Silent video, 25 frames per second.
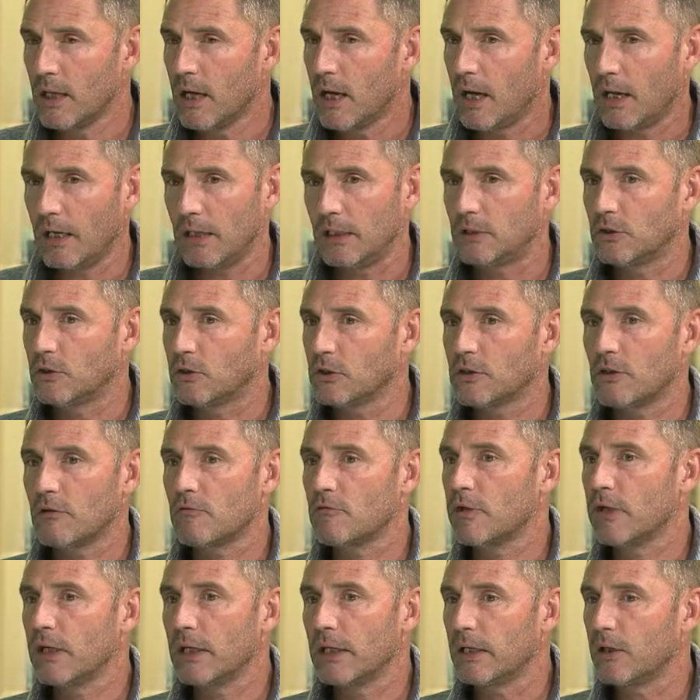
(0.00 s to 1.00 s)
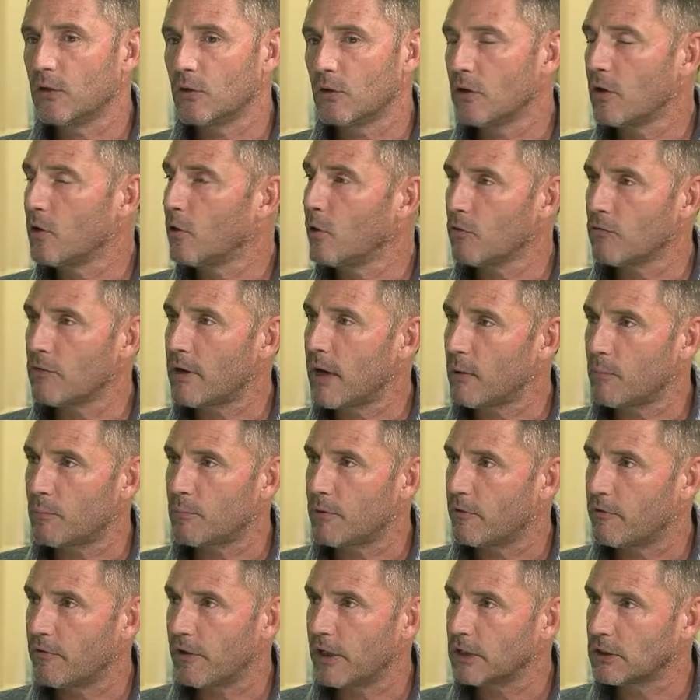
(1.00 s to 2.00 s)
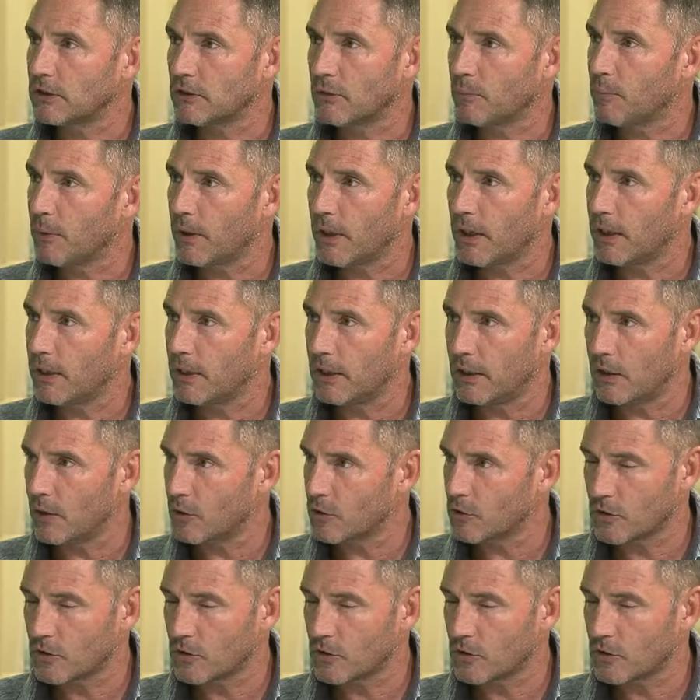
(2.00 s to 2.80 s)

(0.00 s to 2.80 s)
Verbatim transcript: And he's just a really good all-round professional player, you know.